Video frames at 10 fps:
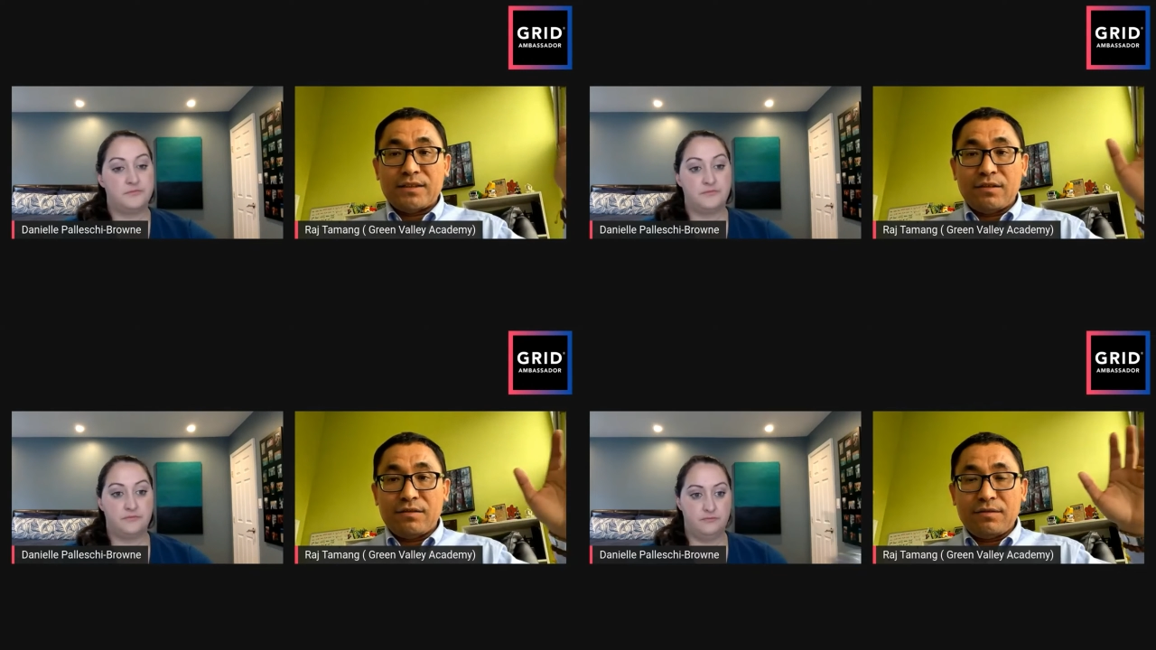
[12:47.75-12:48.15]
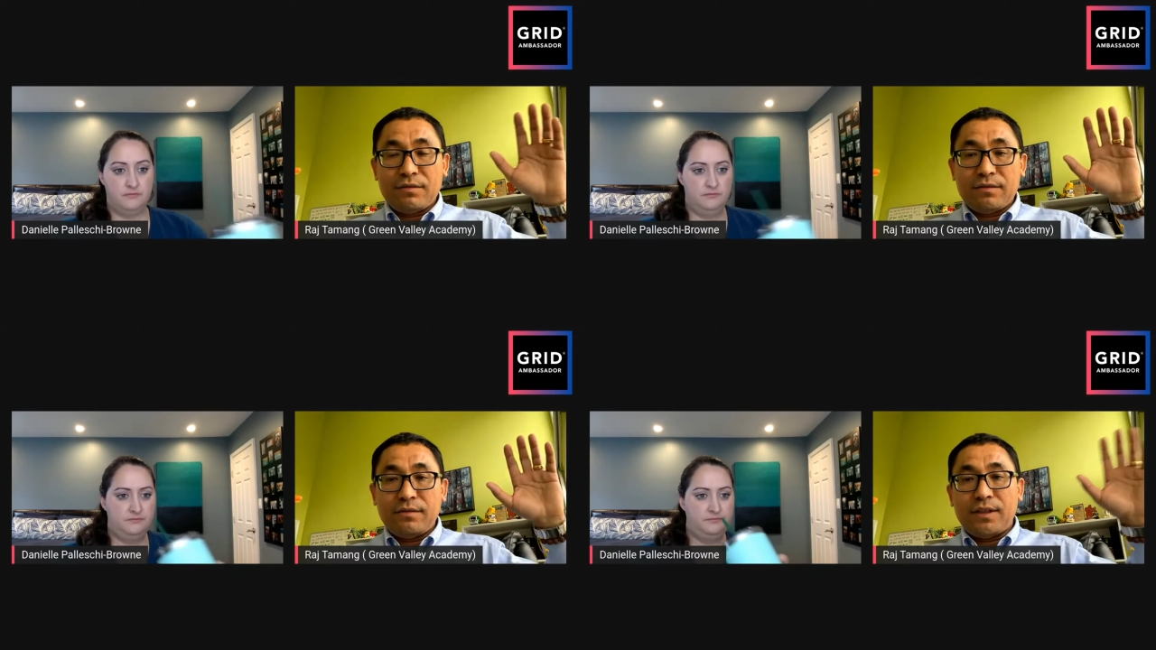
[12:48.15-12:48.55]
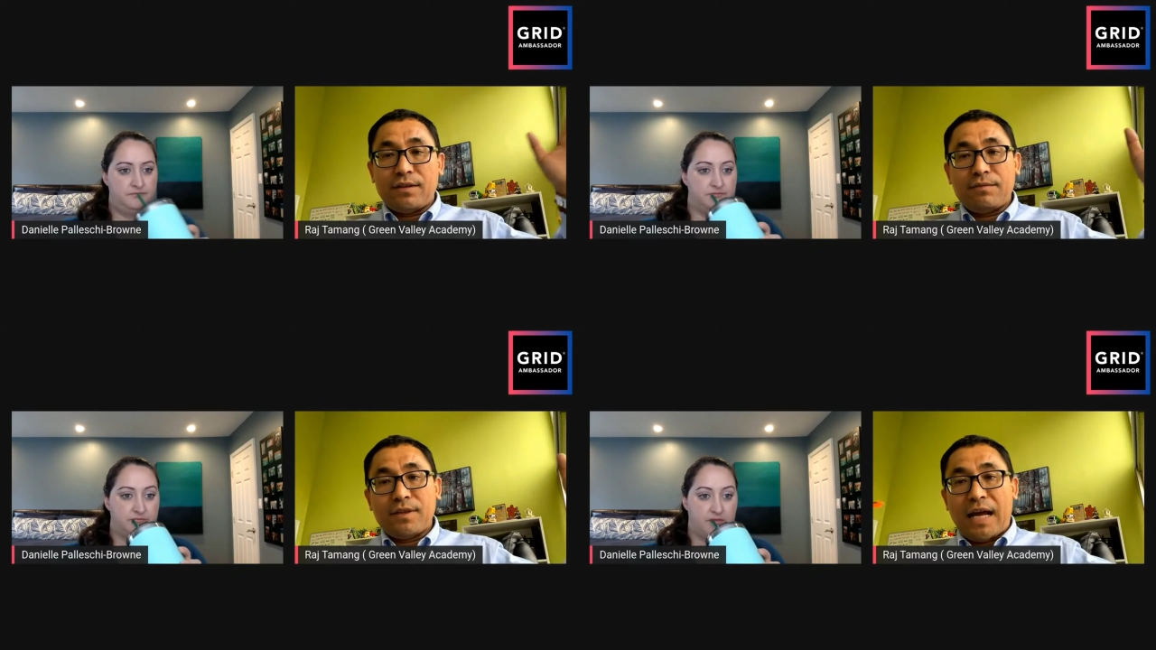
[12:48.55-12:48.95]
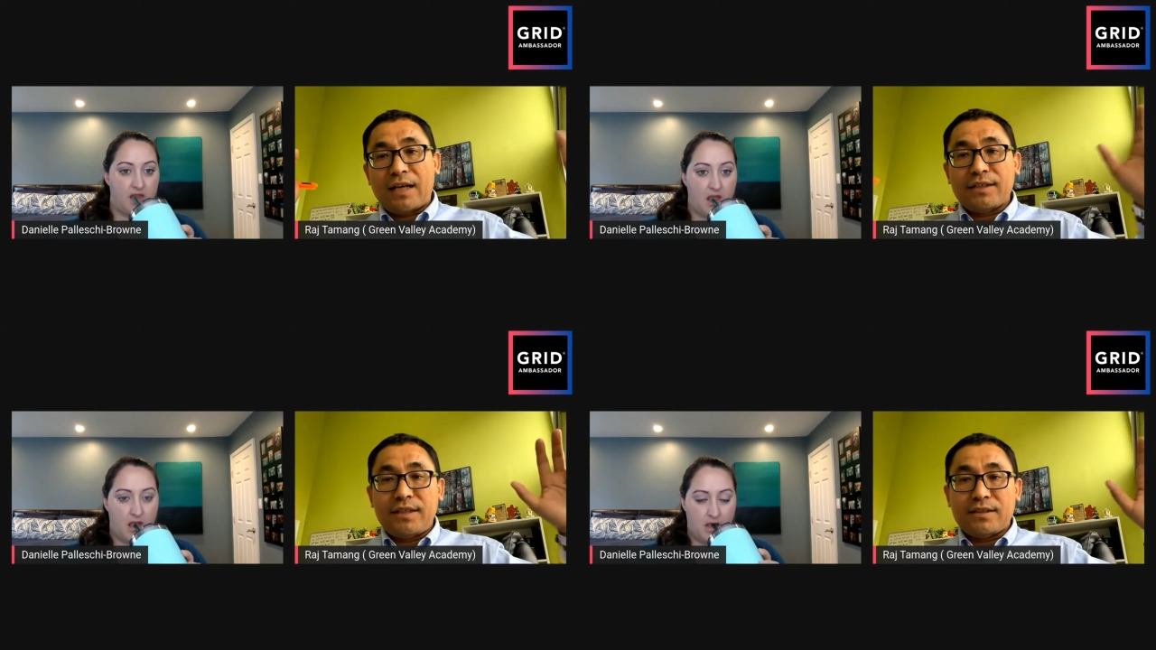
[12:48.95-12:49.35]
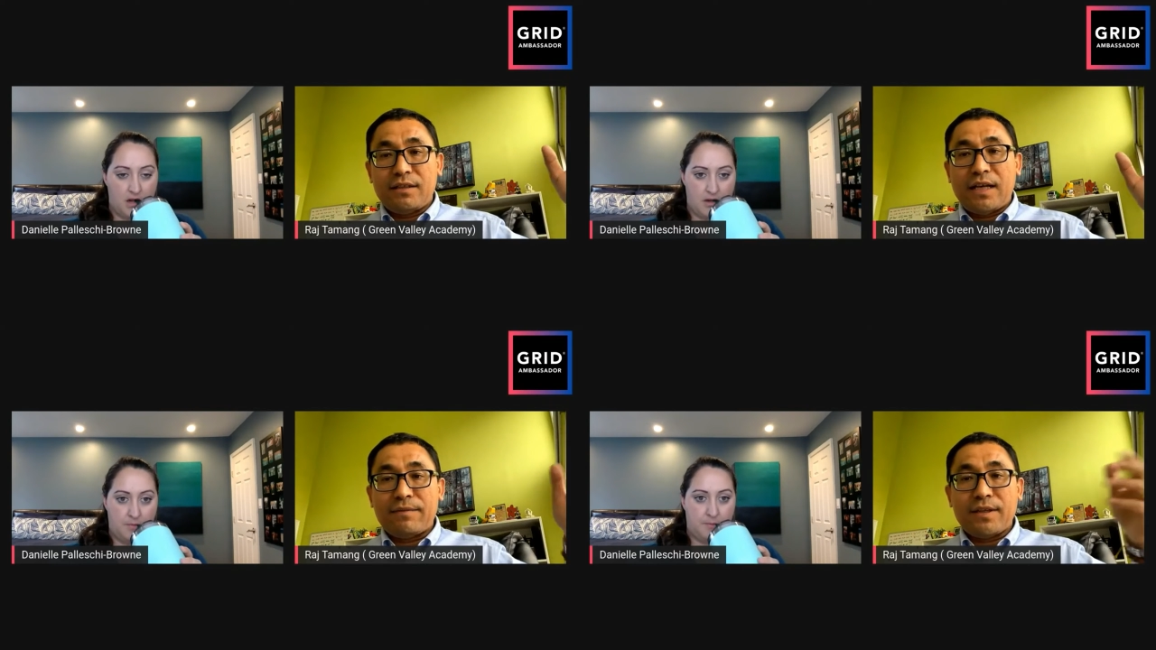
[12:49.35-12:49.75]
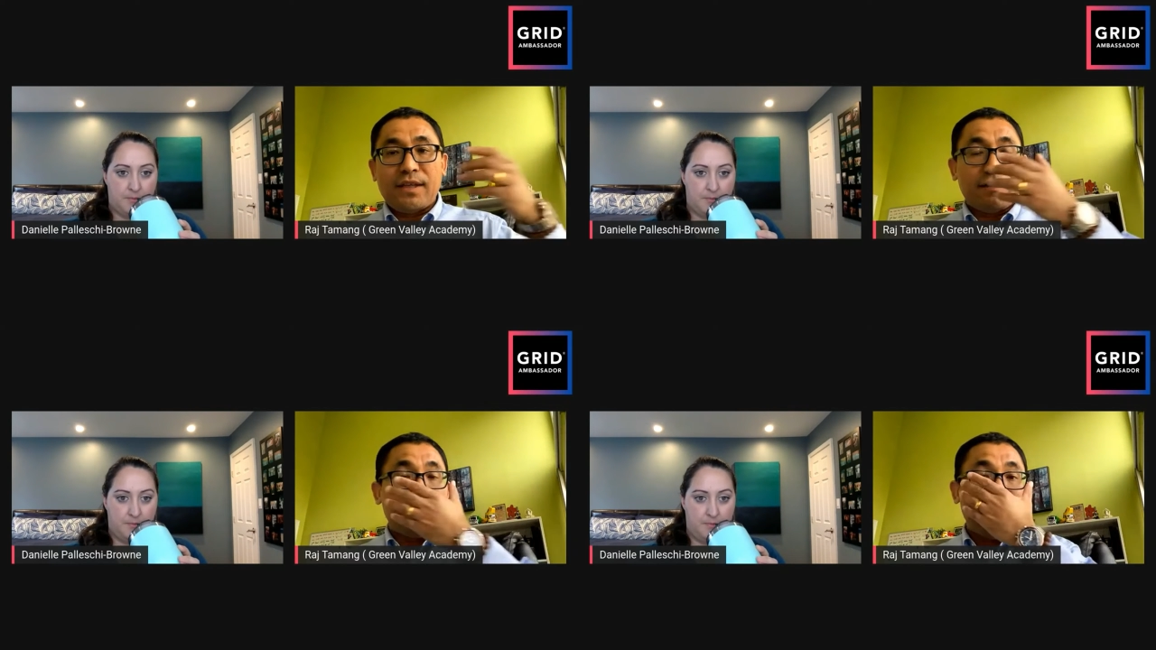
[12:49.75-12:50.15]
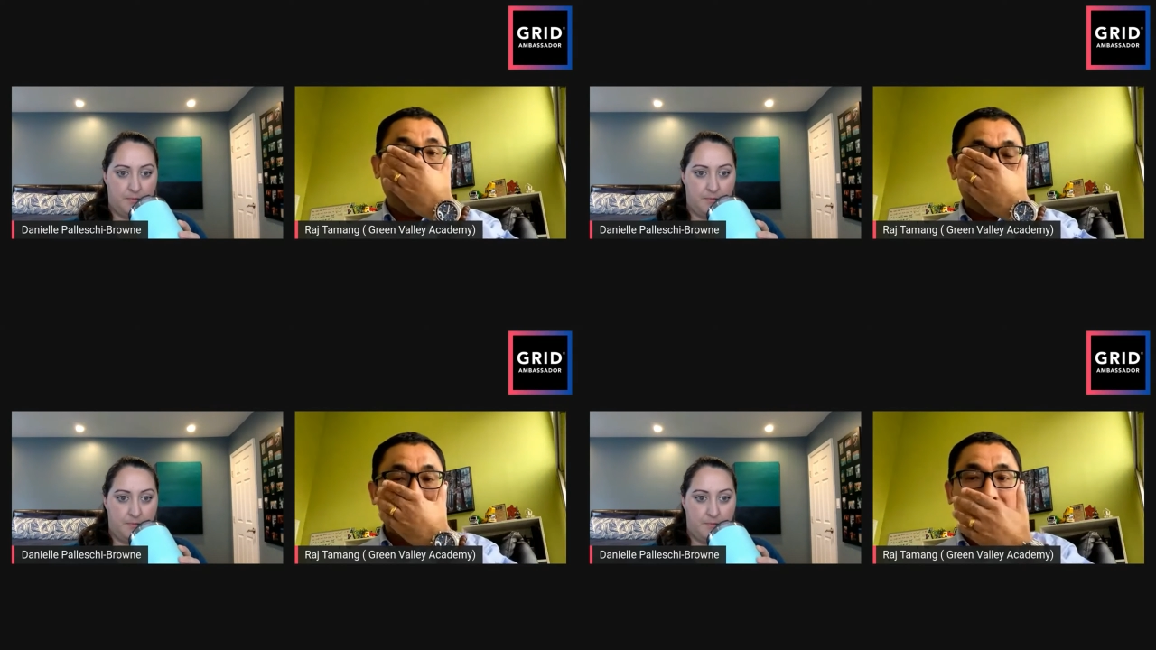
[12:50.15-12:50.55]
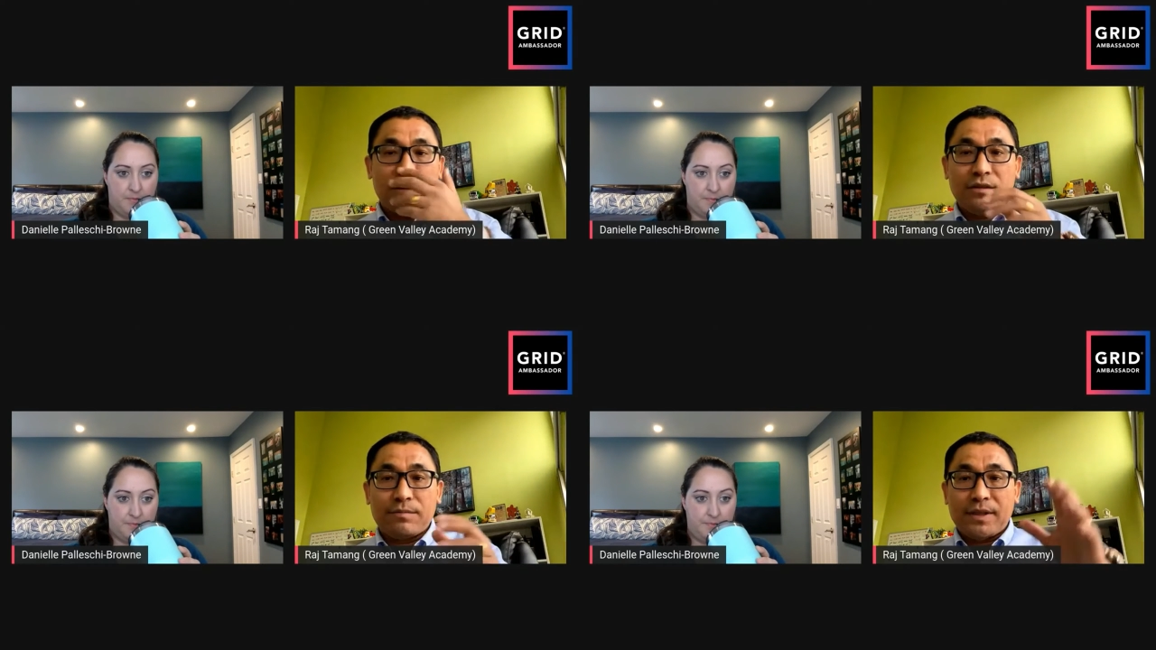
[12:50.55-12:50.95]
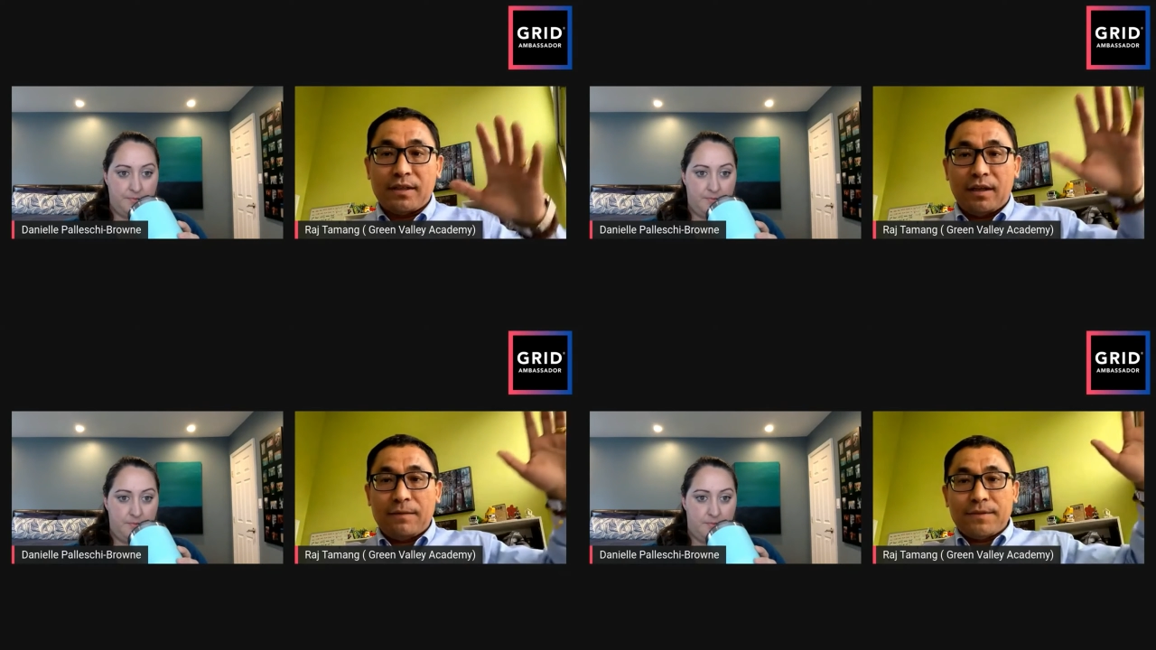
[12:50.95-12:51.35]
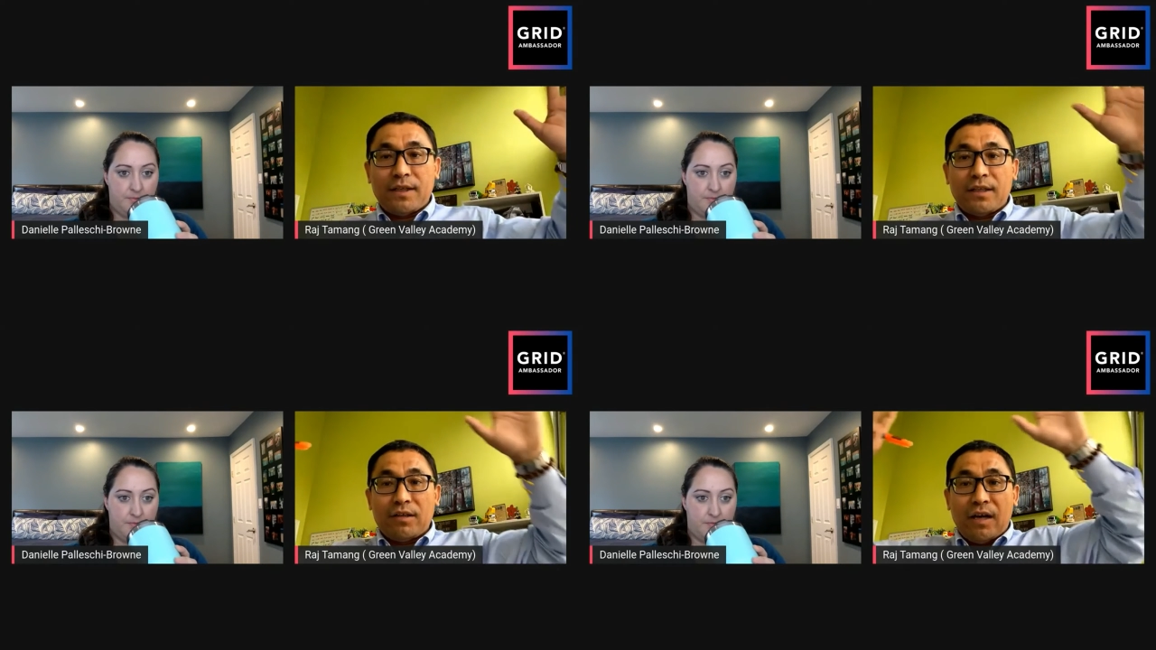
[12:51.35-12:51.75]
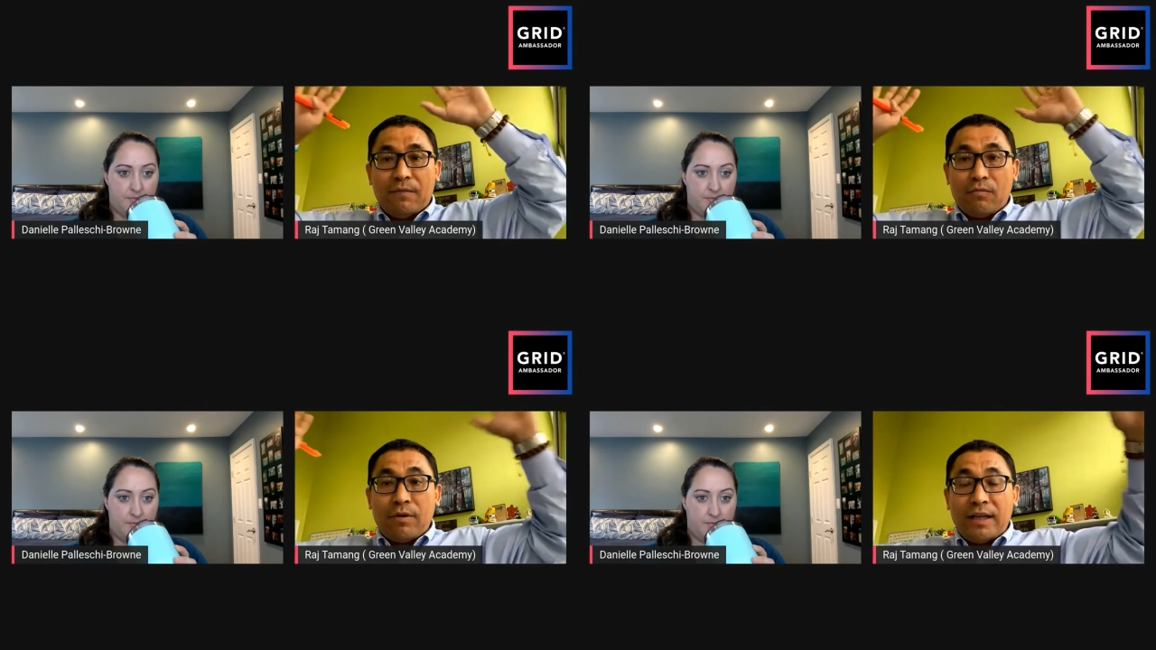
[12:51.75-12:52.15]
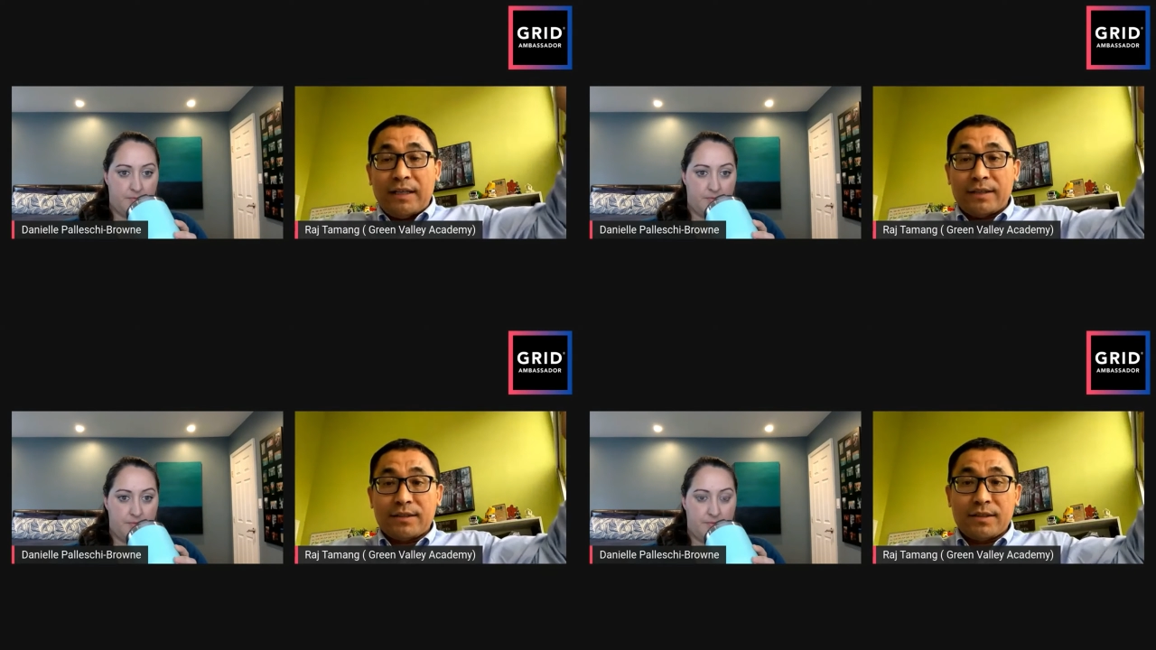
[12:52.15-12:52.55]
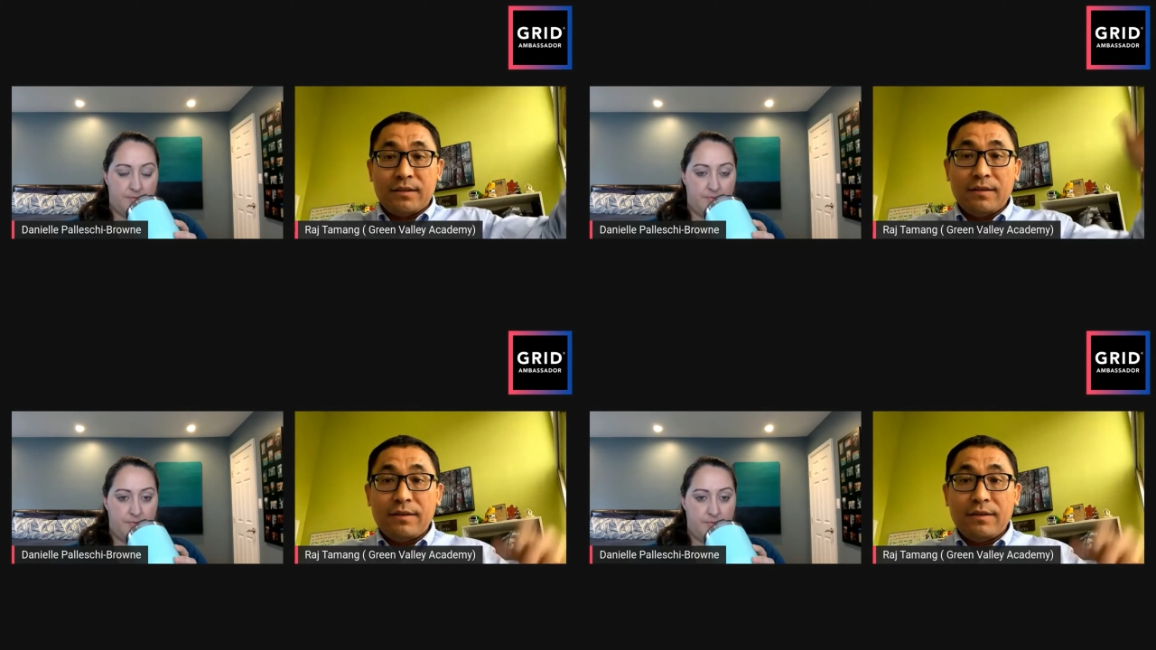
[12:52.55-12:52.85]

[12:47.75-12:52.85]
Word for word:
Speaker 1: So you know the architecturally you have to think about how it's going to look because all of a sudden you have railings